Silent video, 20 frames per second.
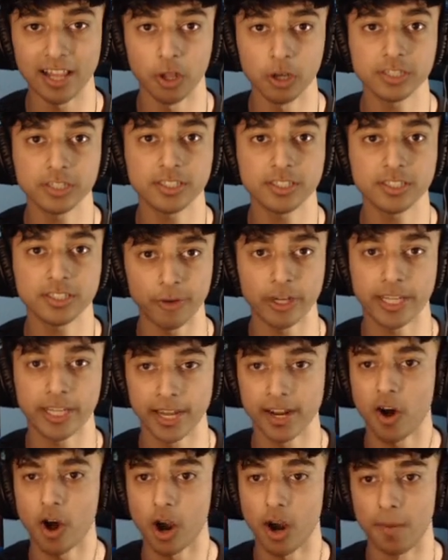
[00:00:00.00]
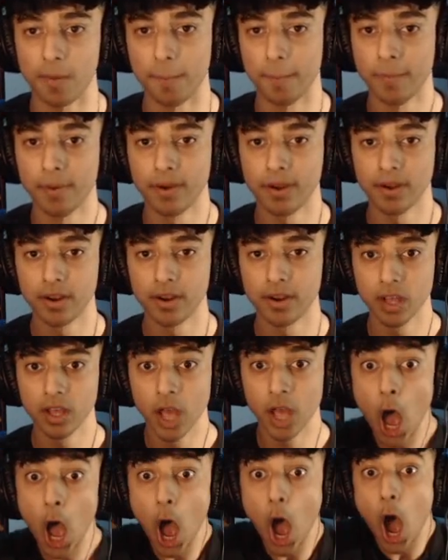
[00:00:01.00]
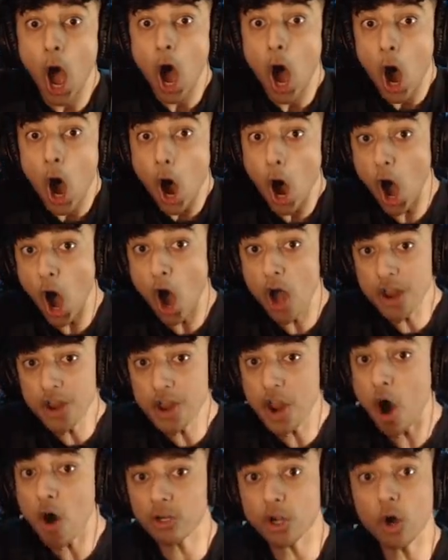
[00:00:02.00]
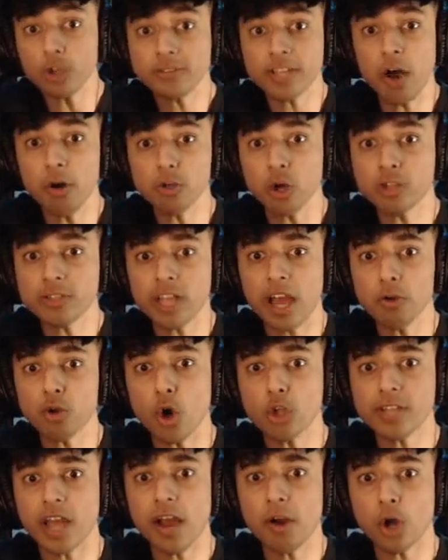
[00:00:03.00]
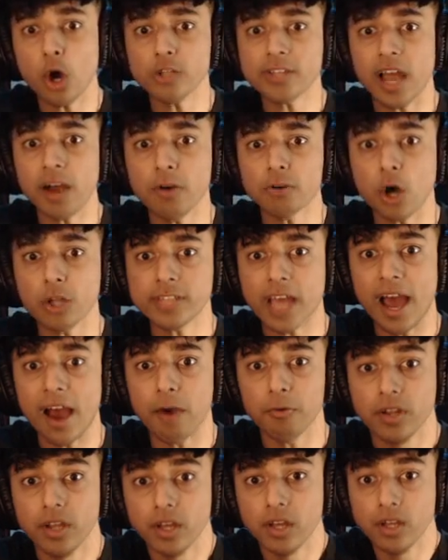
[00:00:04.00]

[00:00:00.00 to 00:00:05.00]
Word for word: lost the freaking arm. Oh, no, go down, go down, go down, go